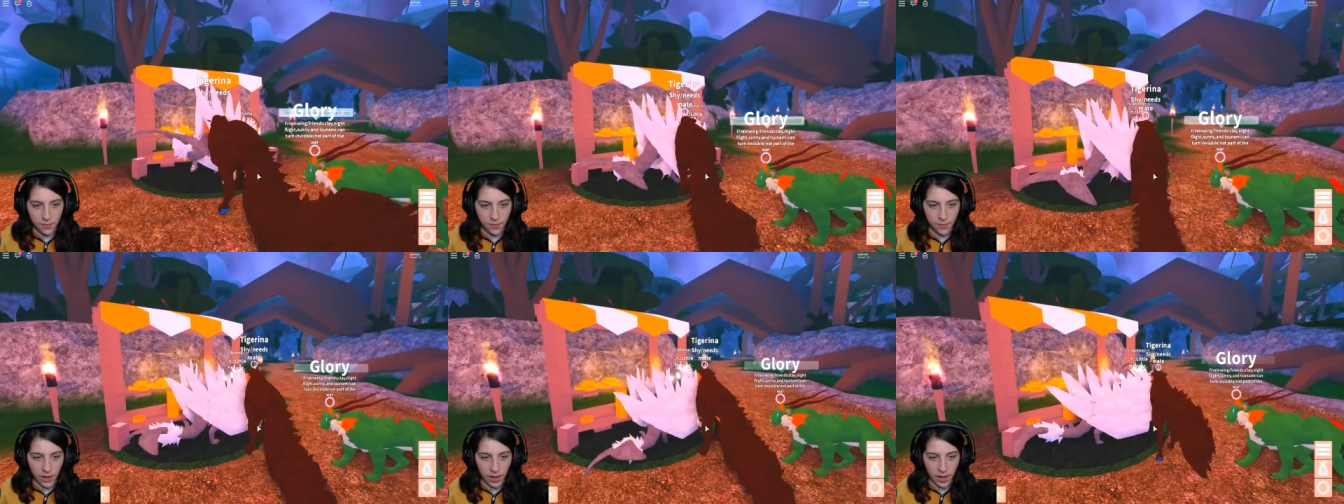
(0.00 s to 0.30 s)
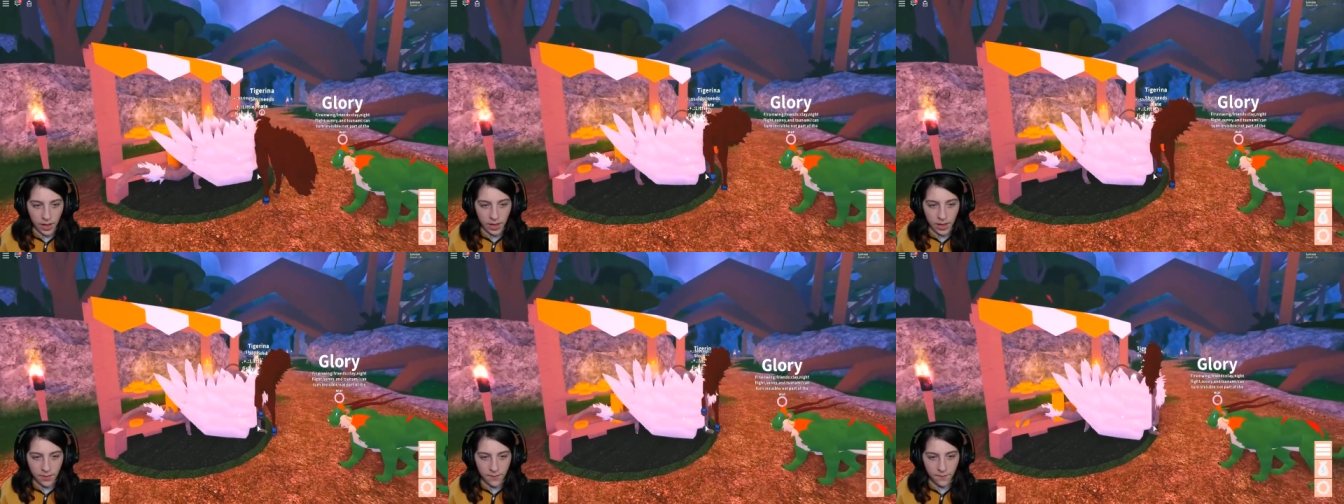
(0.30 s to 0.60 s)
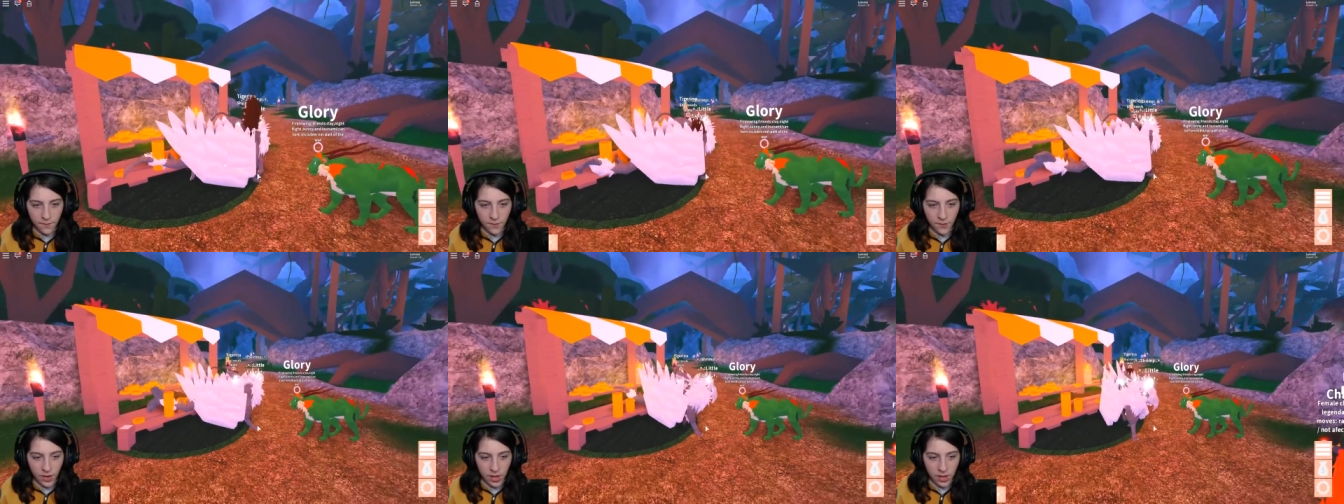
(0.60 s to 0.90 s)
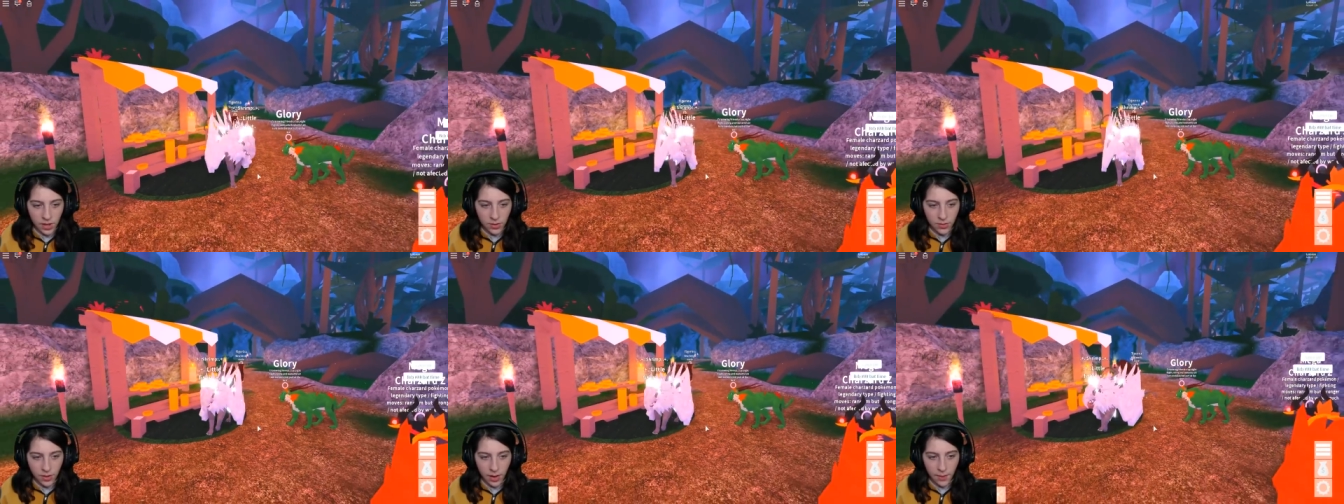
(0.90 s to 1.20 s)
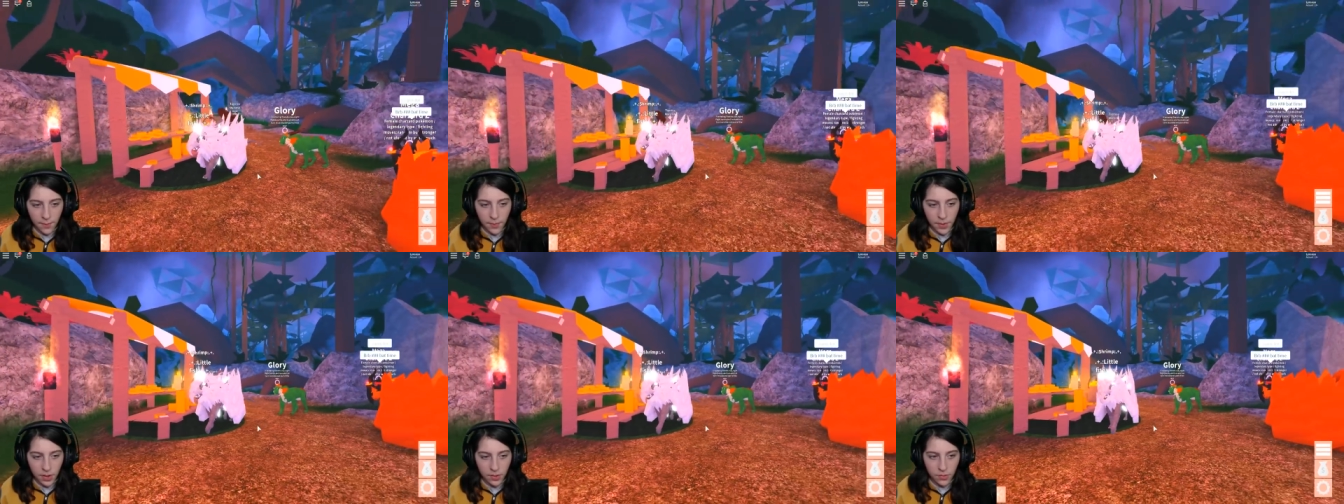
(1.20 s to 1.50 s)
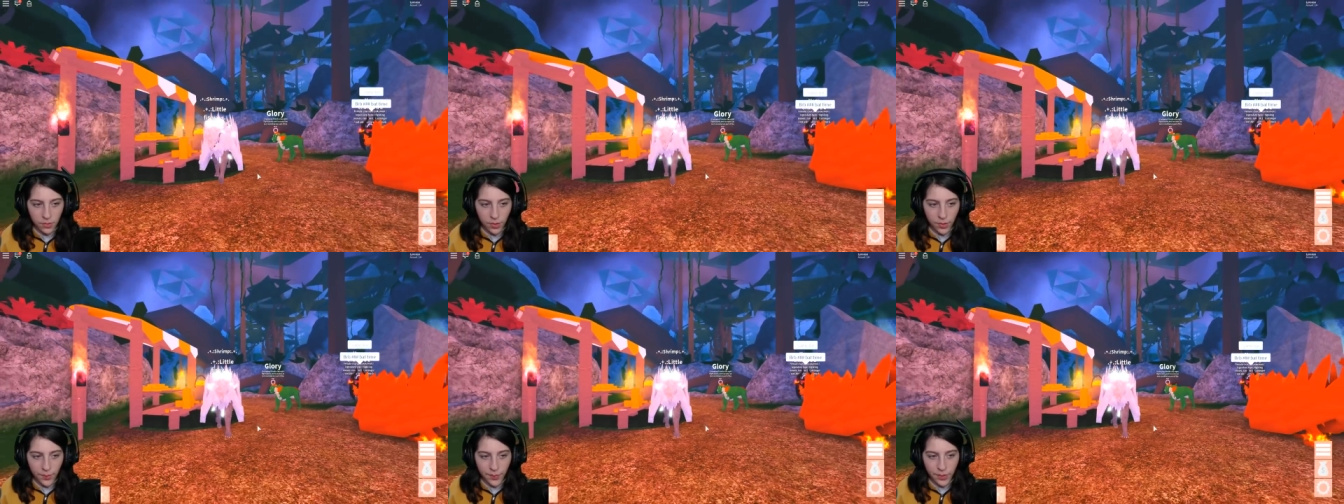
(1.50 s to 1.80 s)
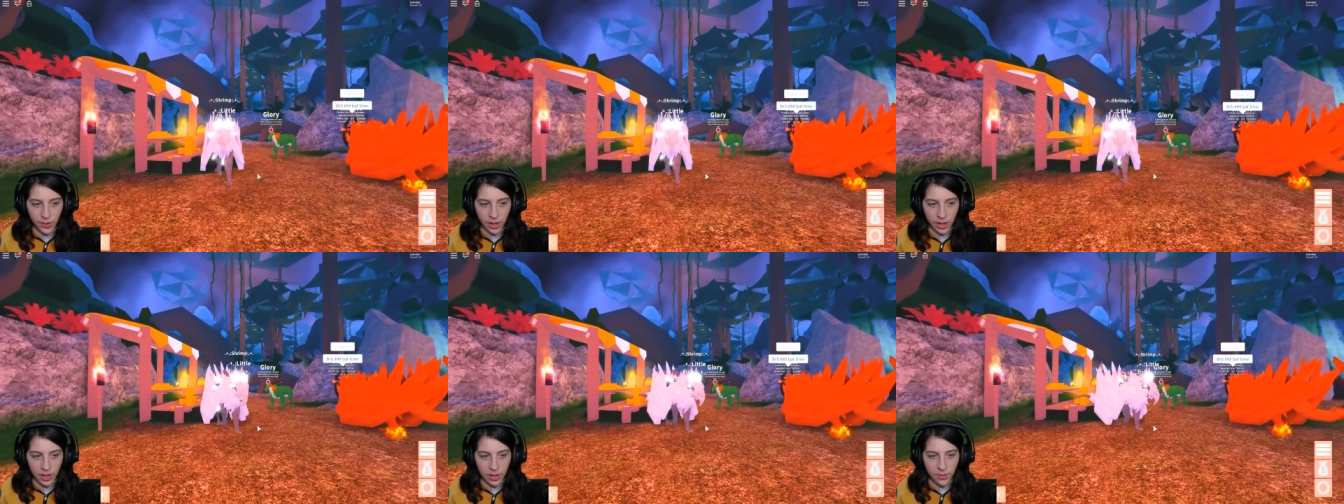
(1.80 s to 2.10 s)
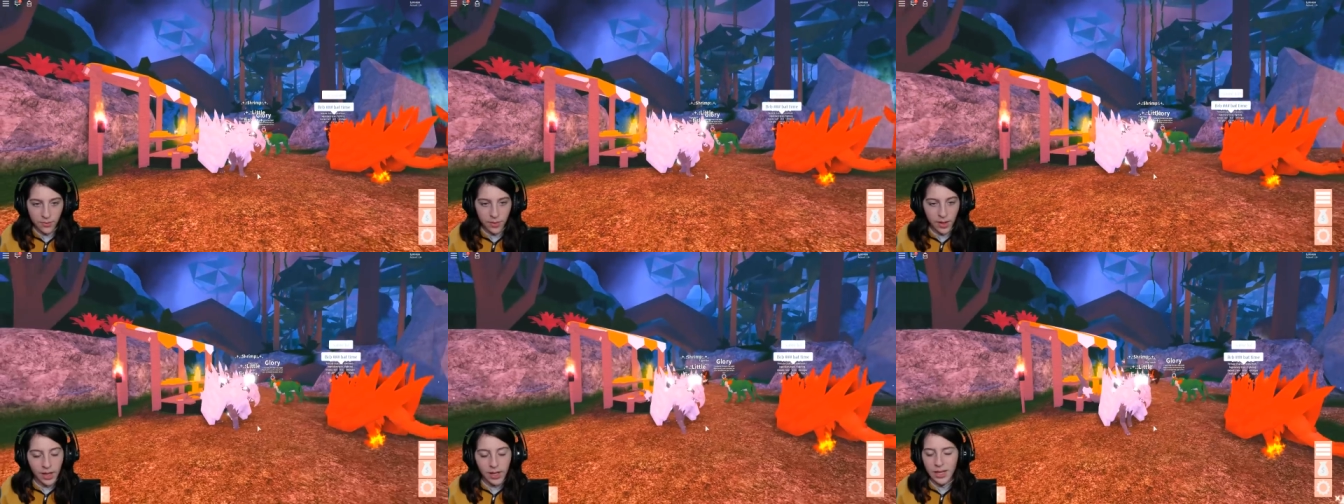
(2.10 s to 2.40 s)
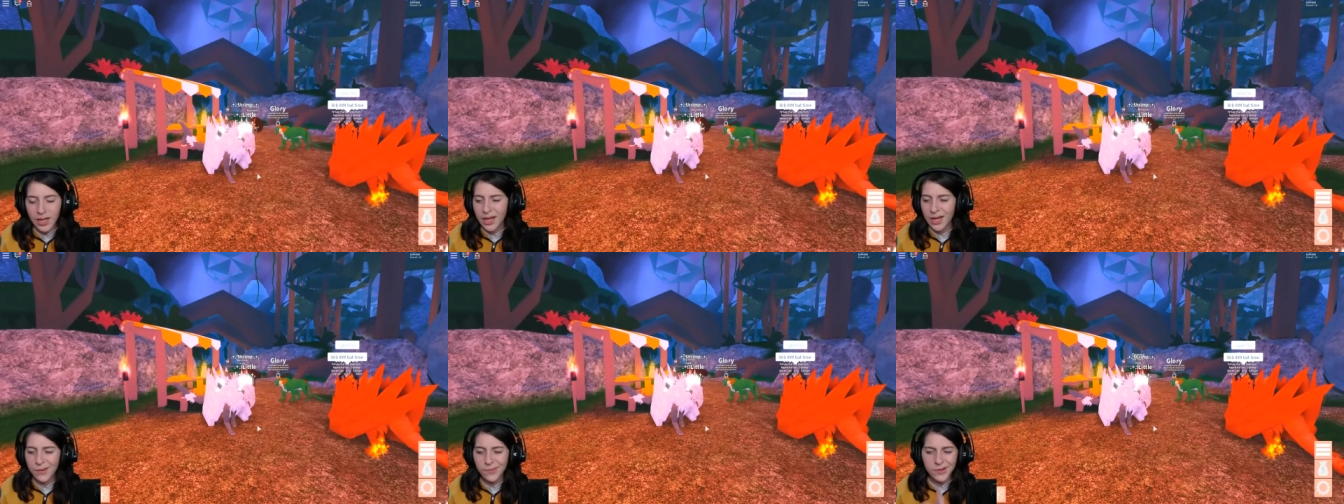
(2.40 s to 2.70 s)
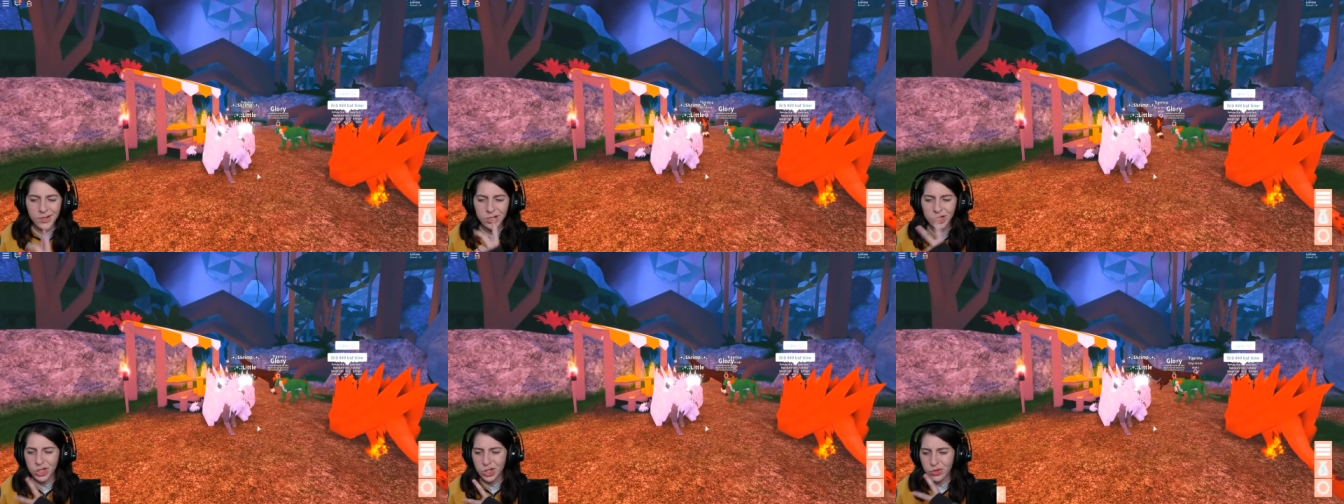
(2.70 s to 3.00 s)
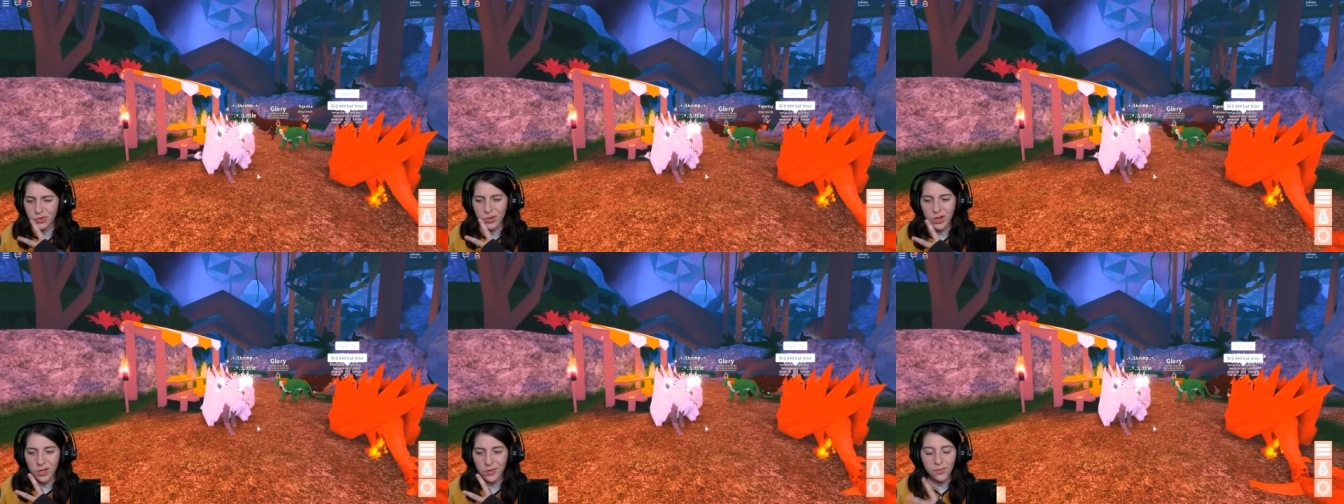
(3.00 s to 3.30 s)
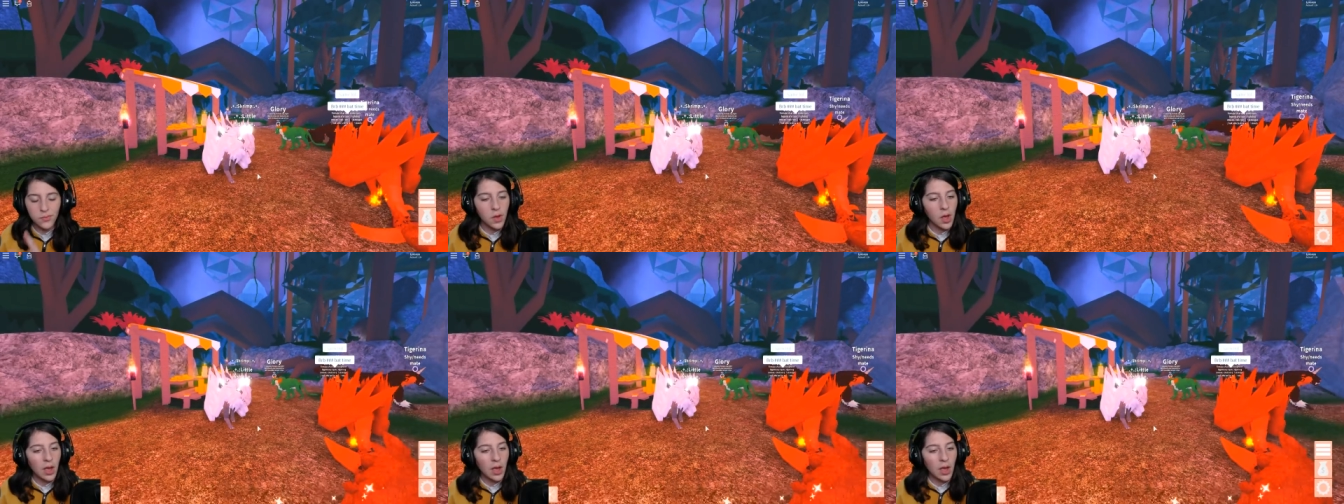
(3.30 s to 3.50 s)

I am fellow epic role player. My name is Shrimp.